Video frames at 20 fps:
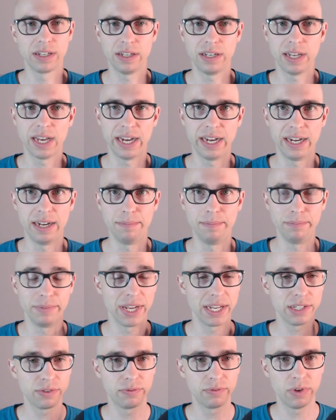
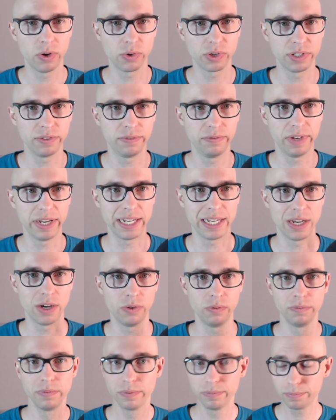Nice focused video.
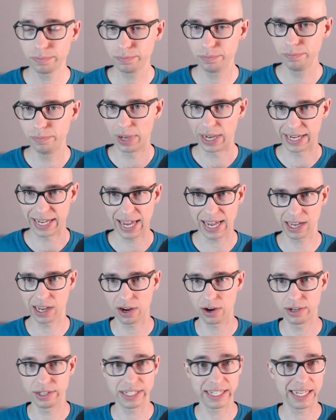I can't
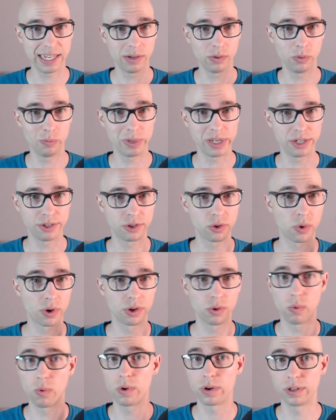guarantee it will be short
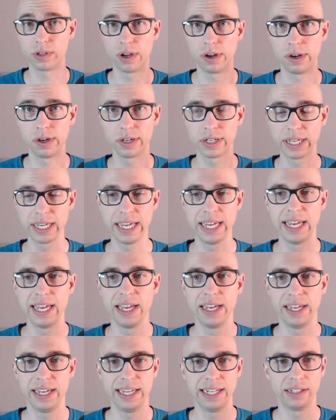or long.
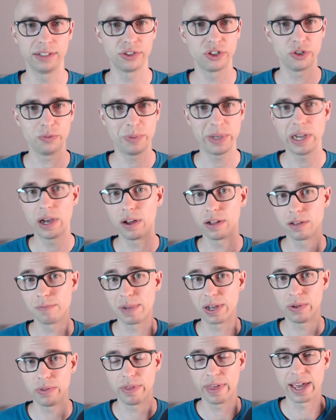It'll just be all
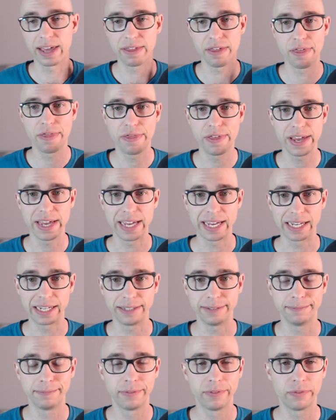about that thing
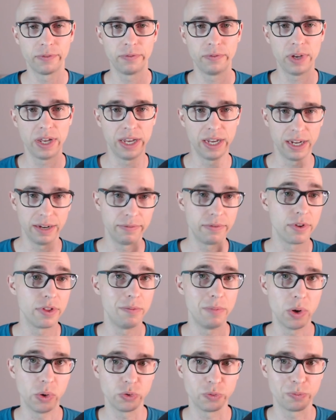for the
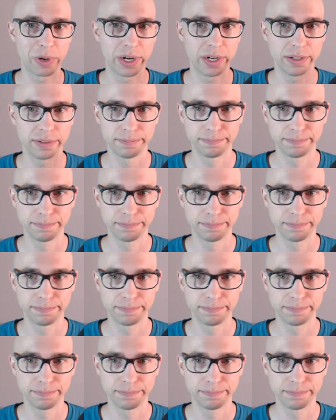most part.